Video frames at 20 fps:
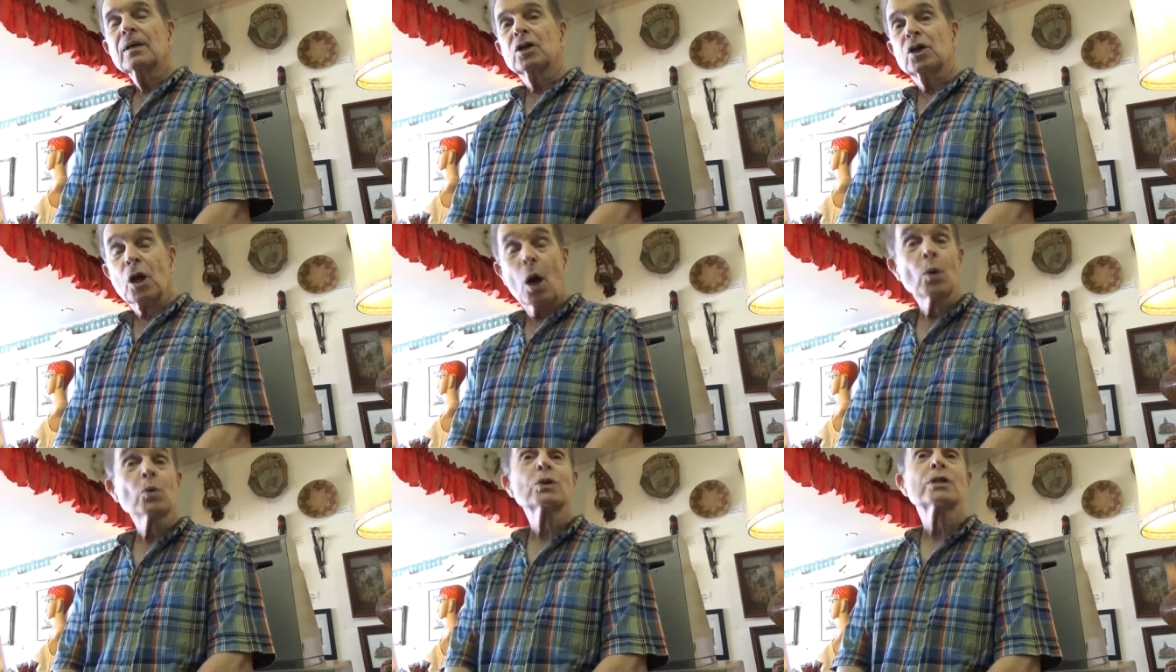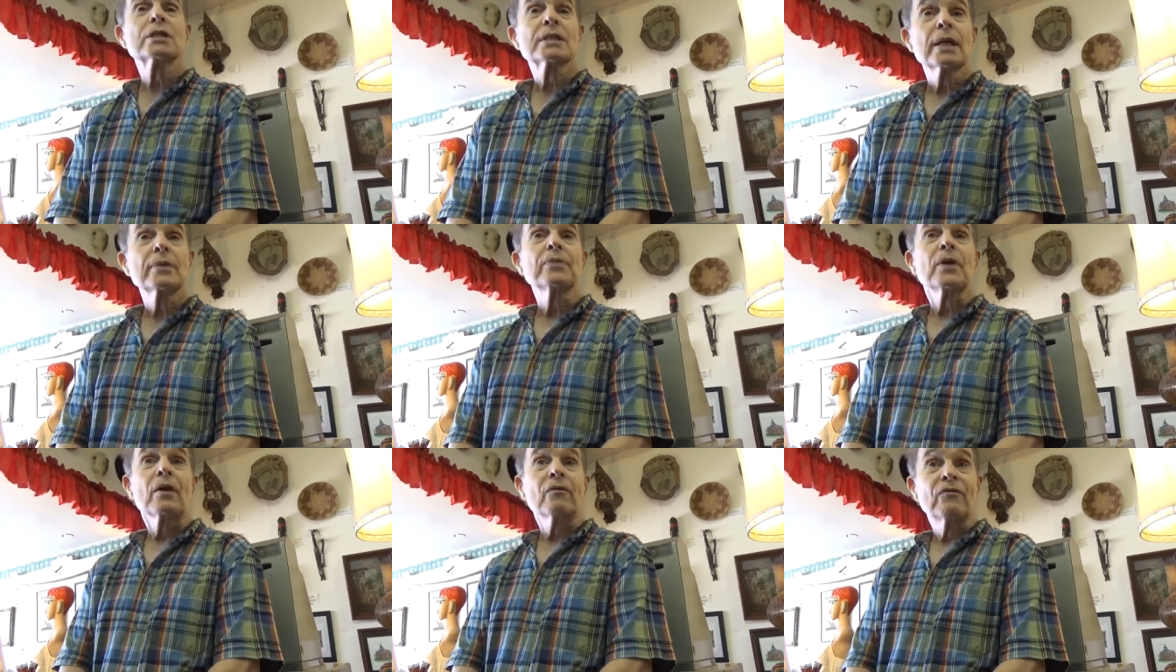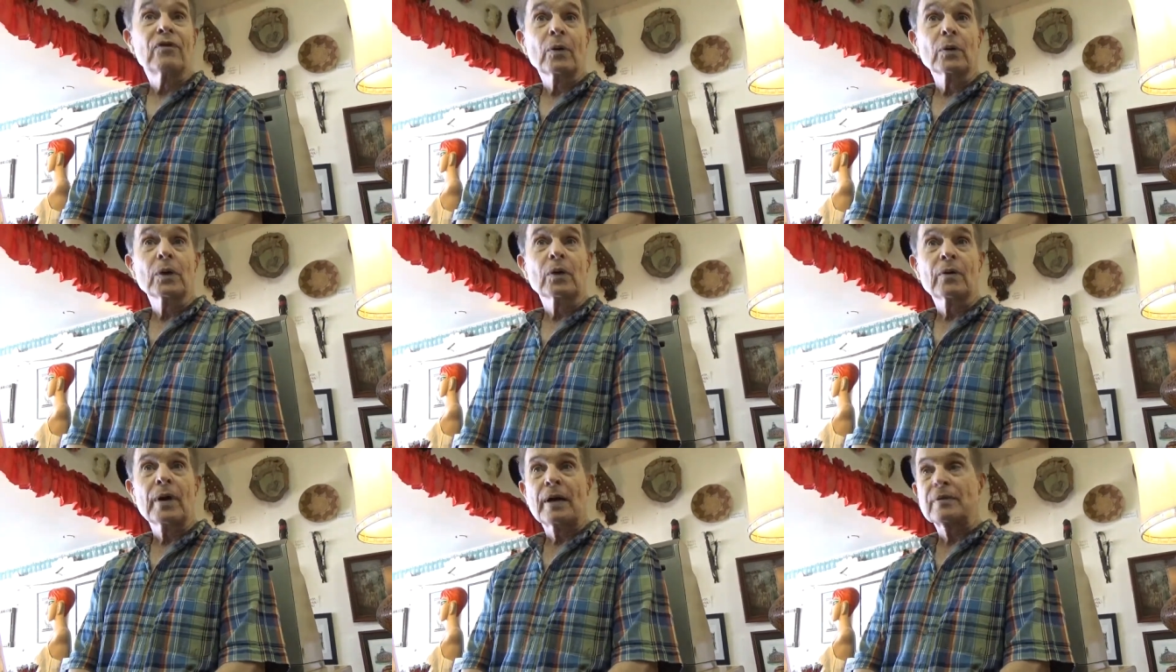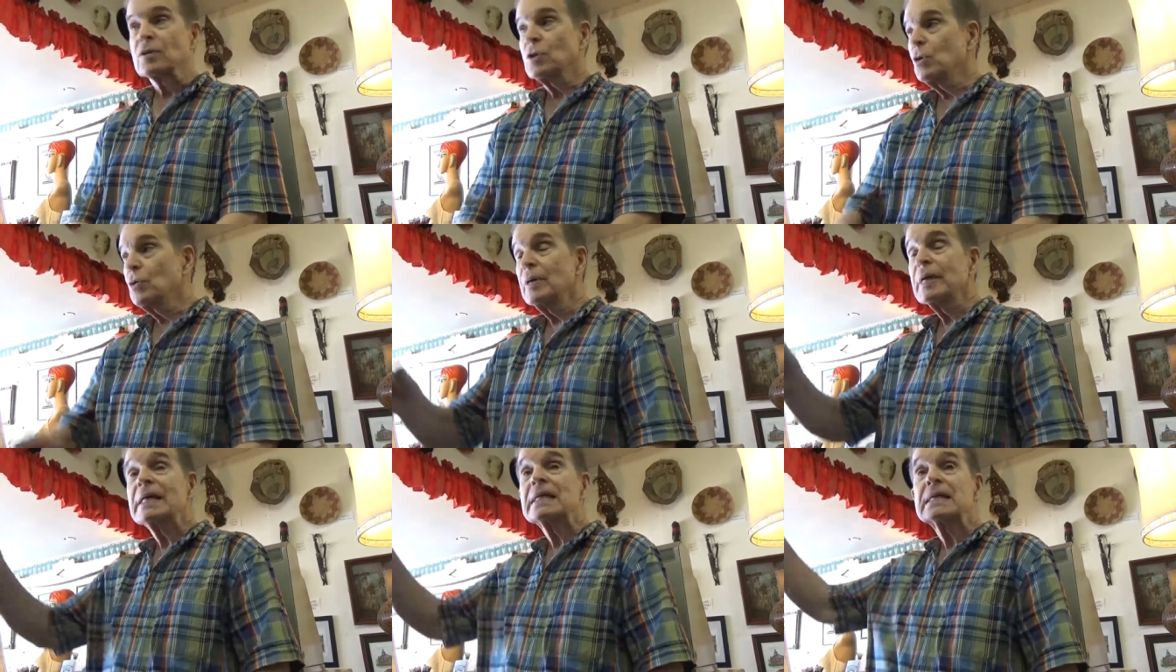ghosts in their photographs.
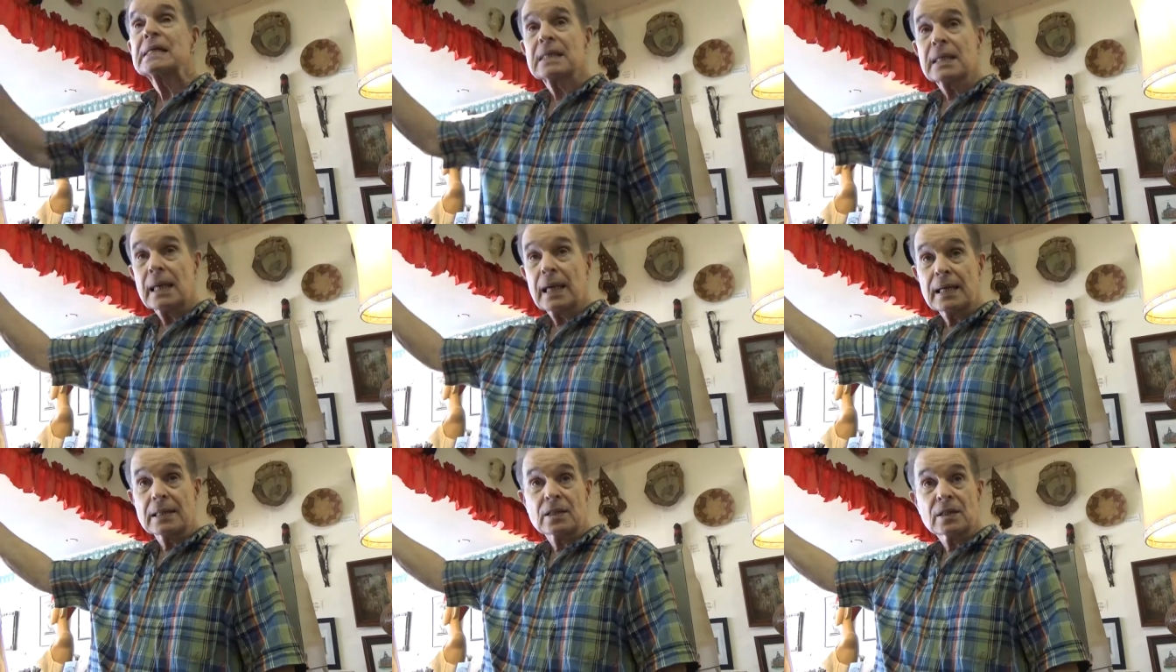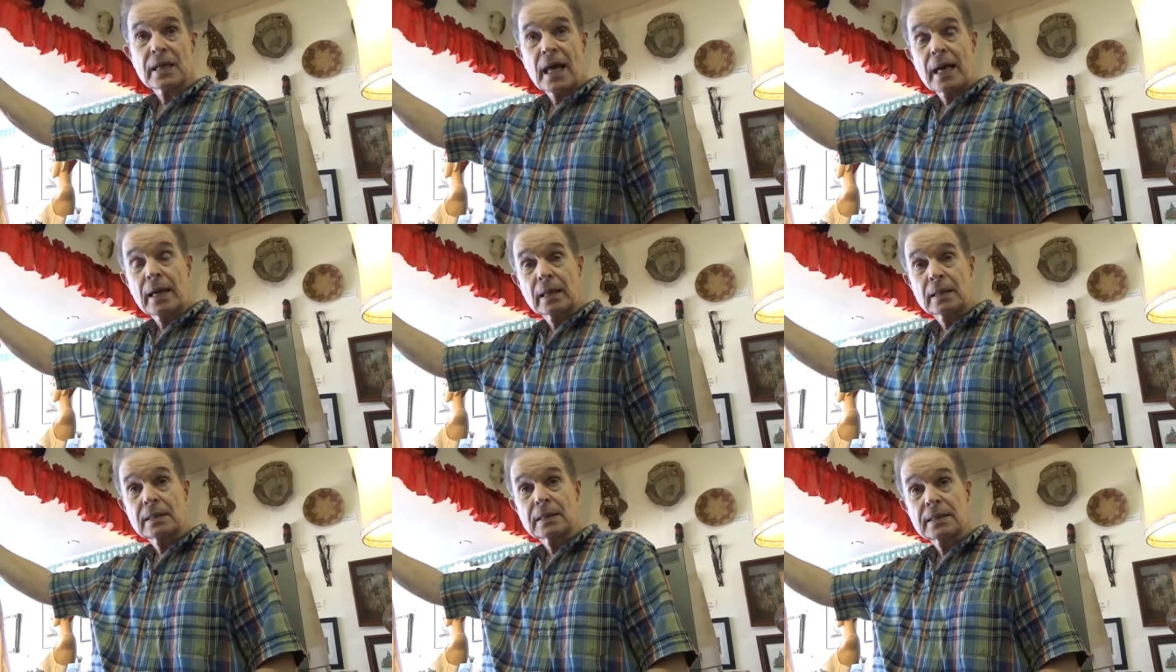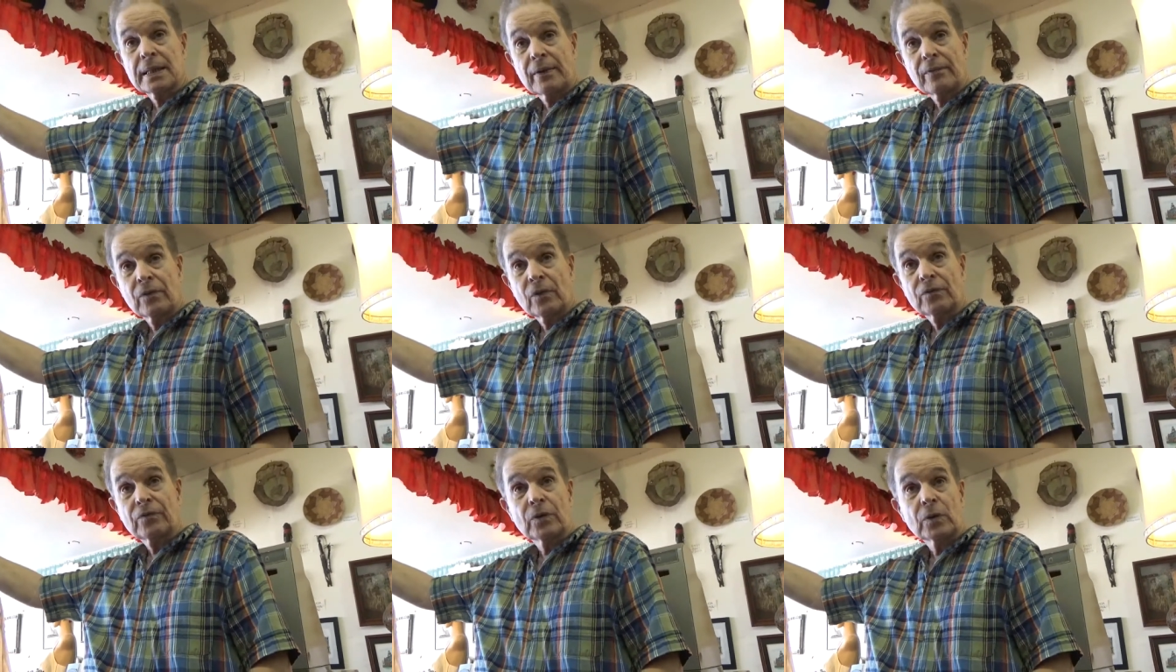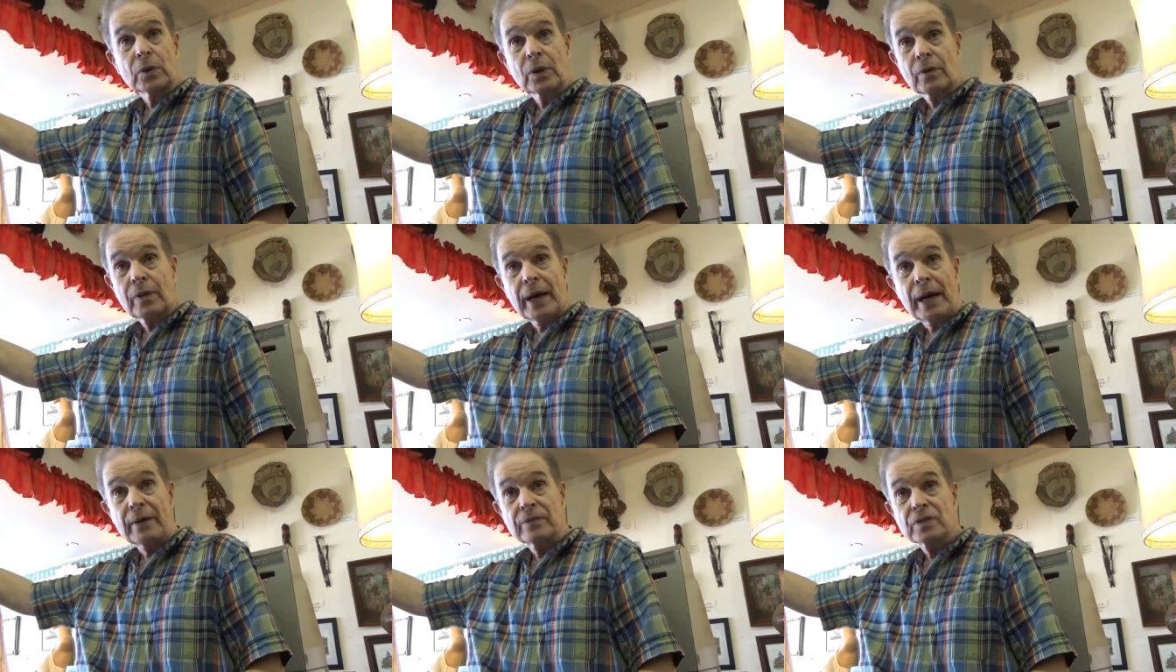Chris has taken several
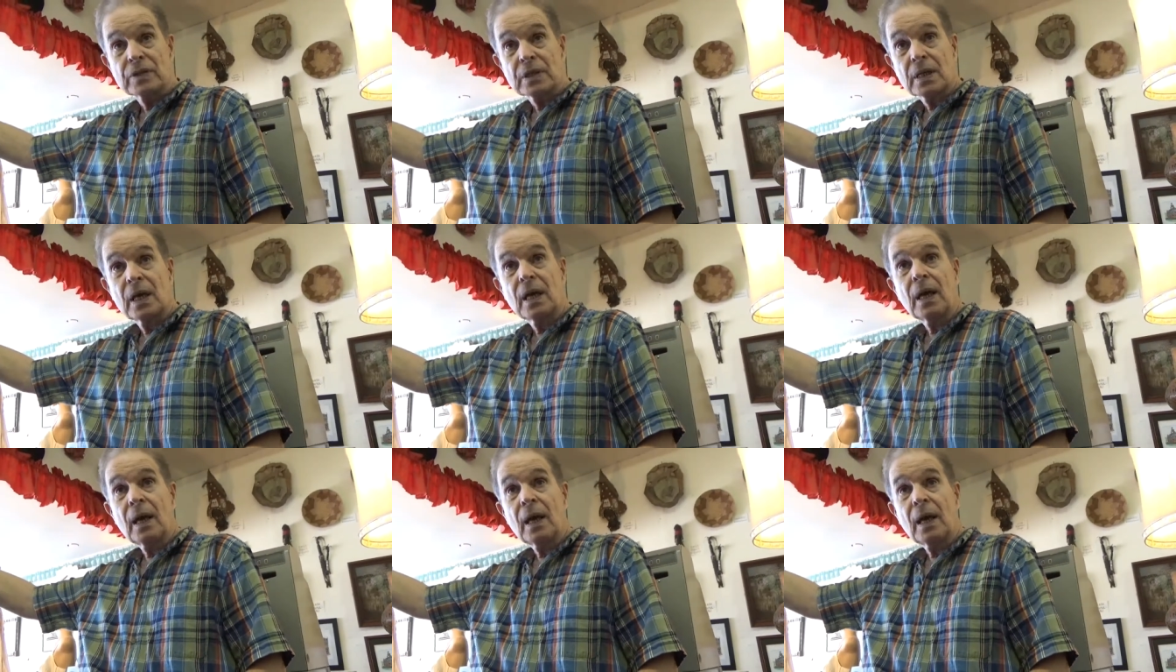photographs